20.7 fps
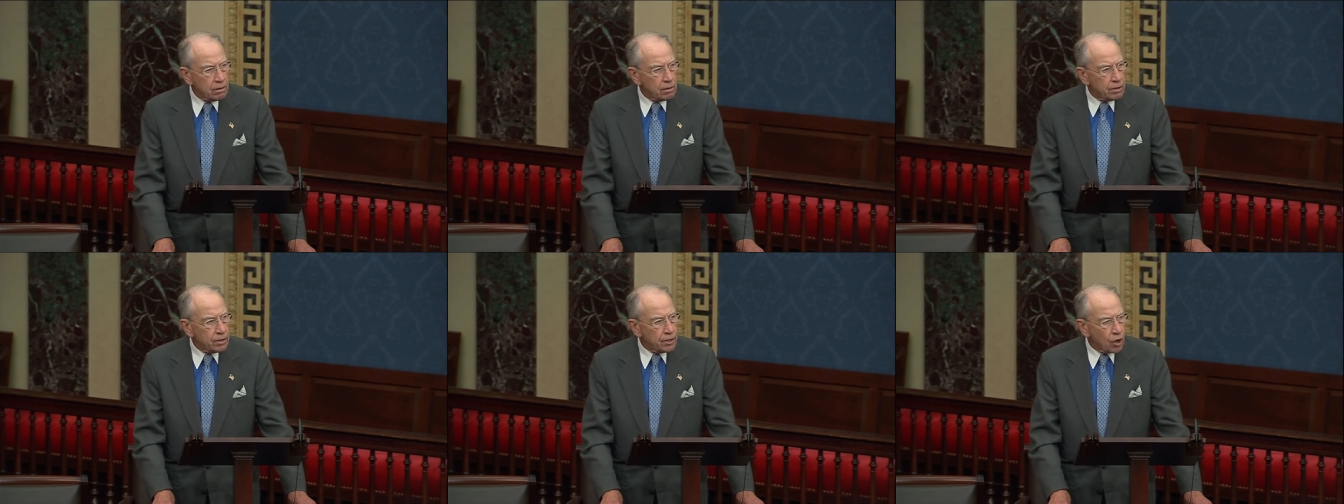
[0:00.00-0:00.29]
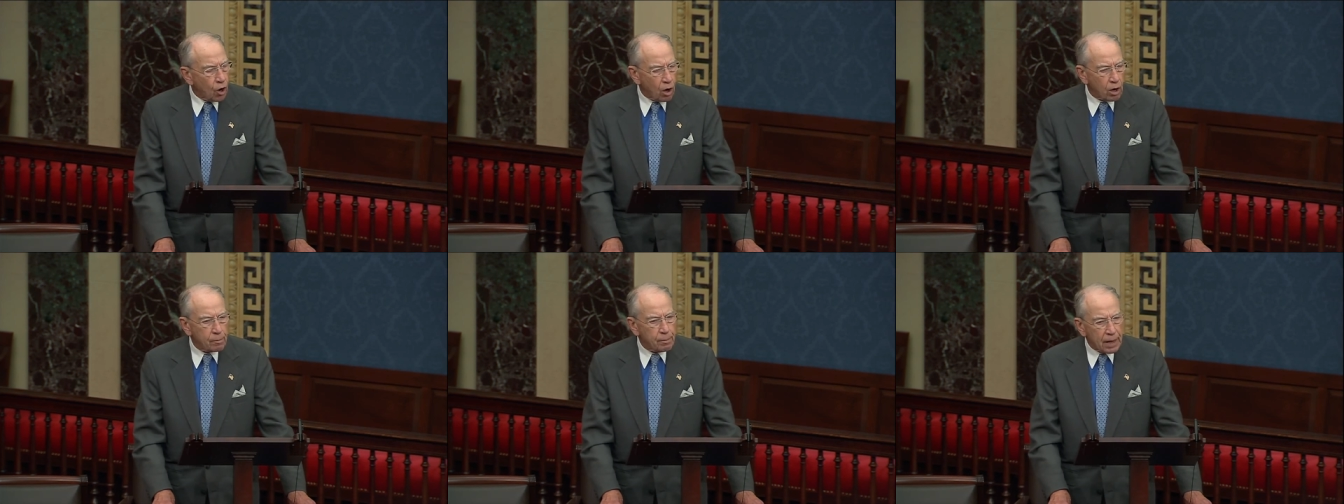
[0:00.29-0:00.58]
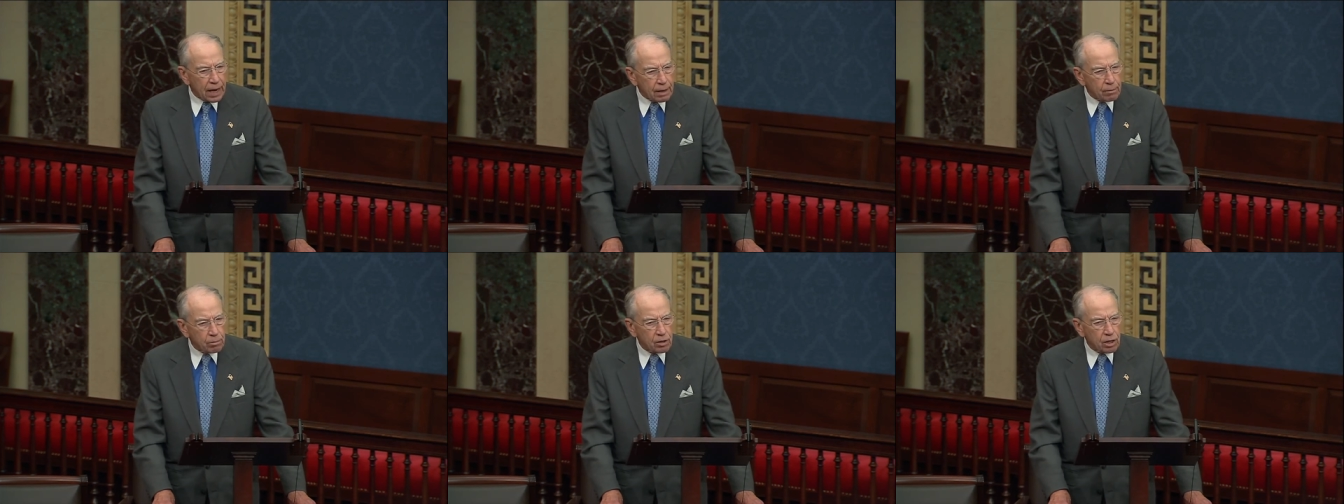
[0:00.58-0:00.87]
You ought to be
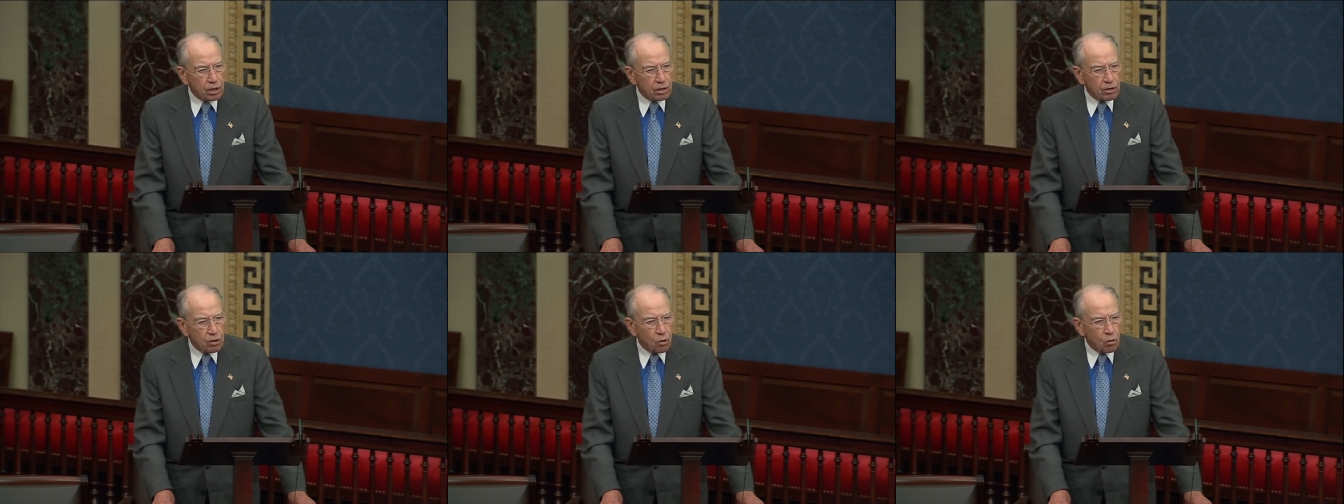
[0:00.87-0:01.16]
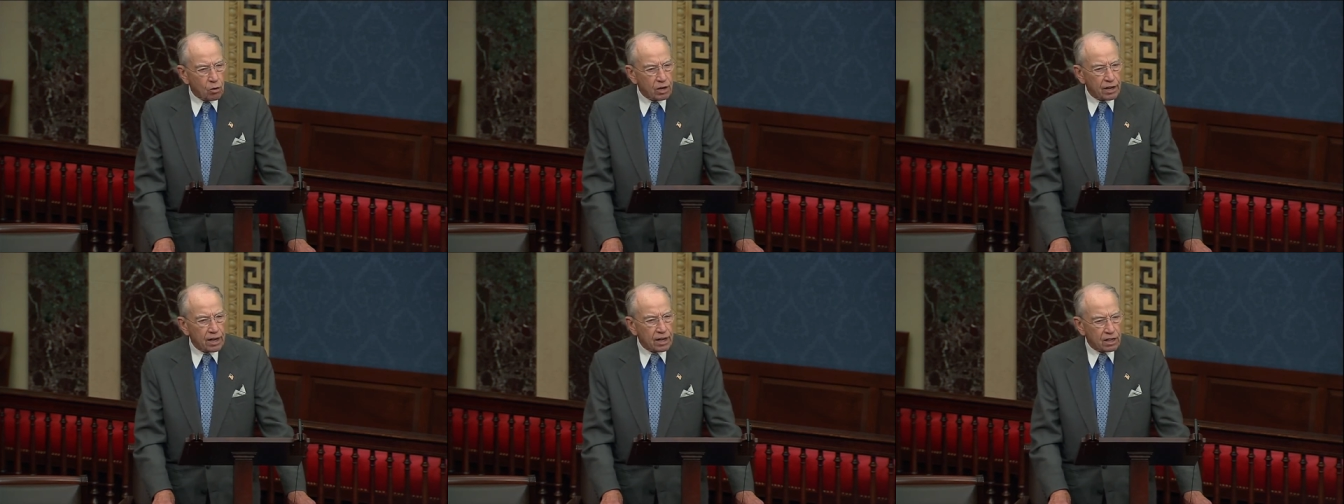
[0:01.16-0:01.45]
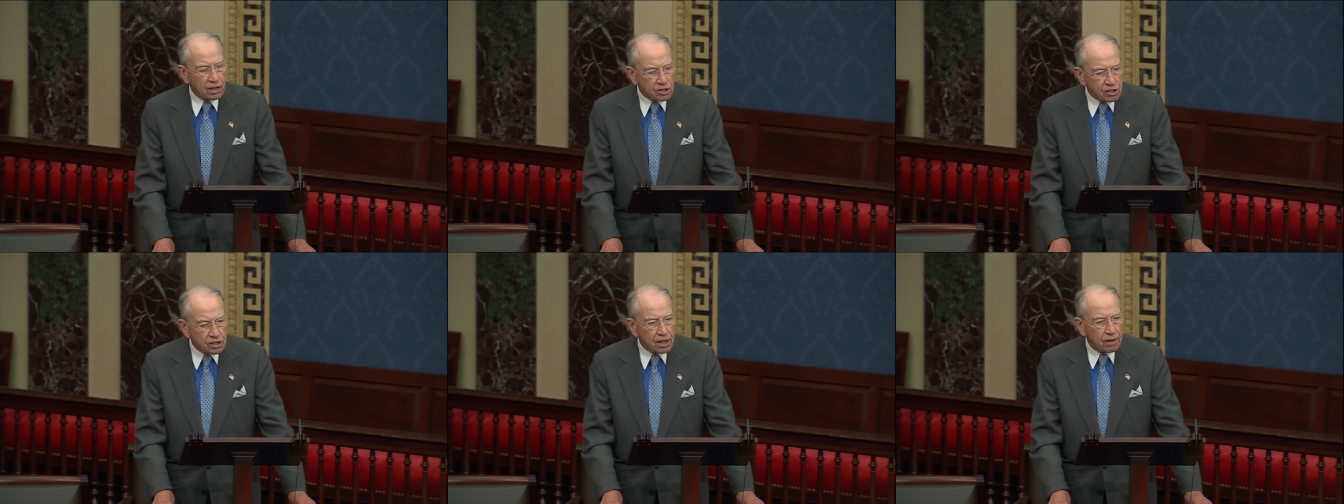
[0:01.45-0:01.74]
able to do it in
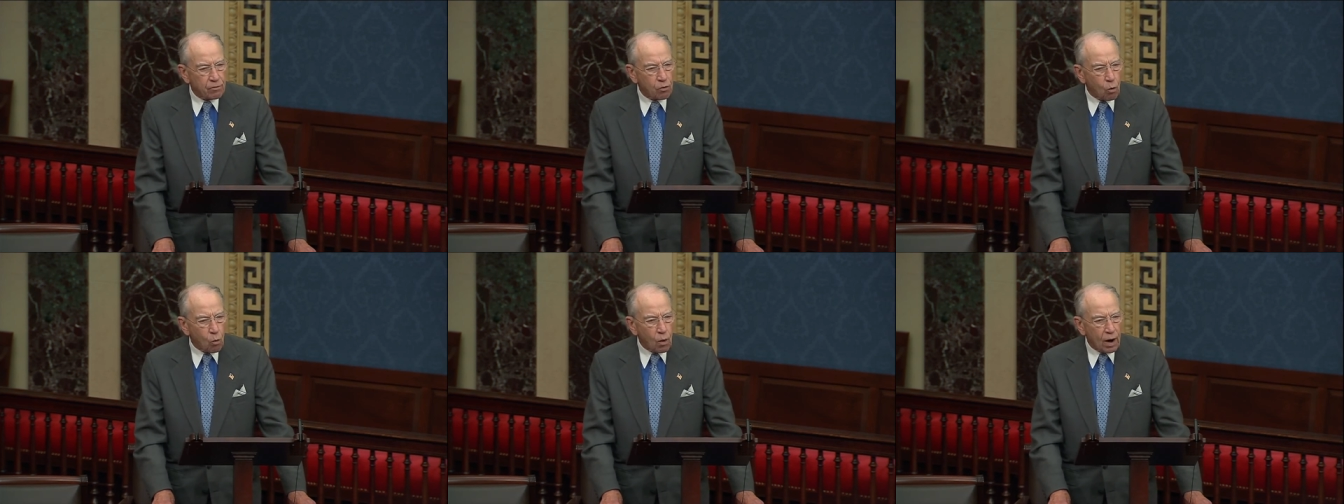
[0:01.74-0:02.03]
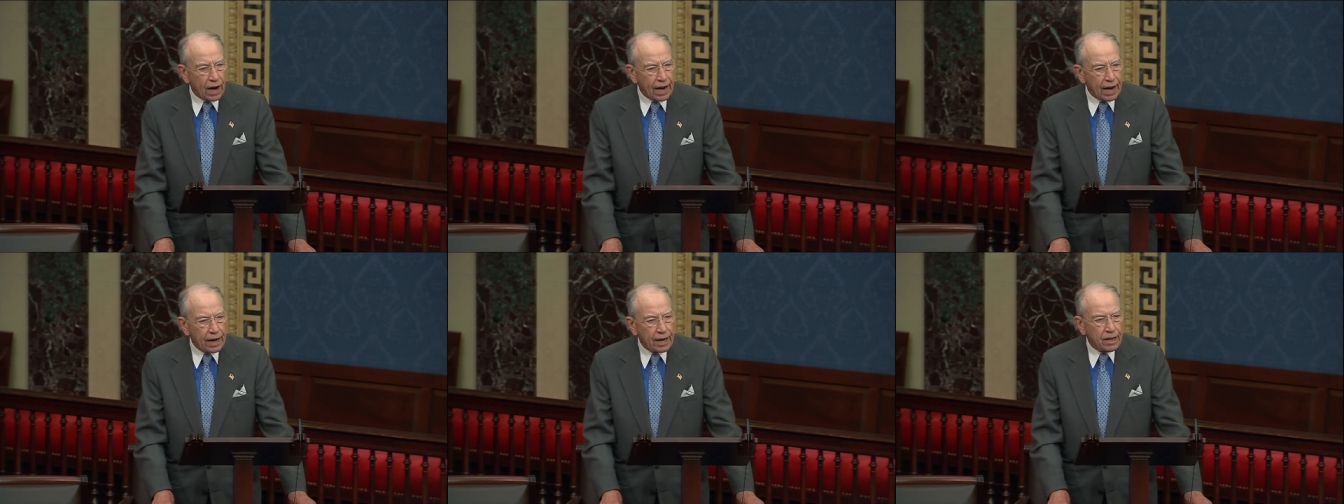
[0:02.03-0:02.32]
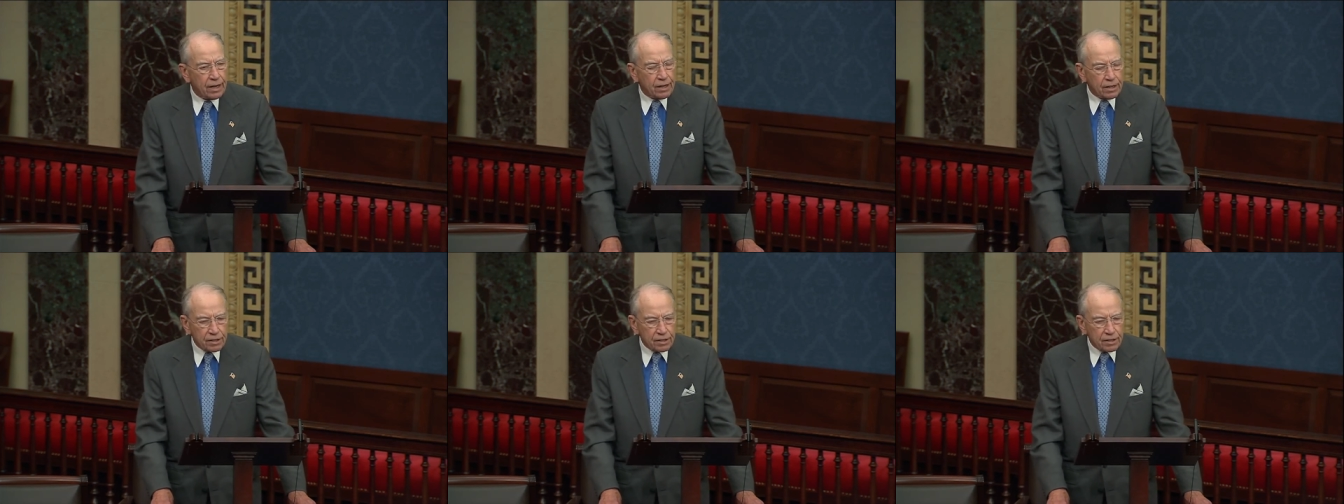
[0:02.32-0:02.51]
a civil way,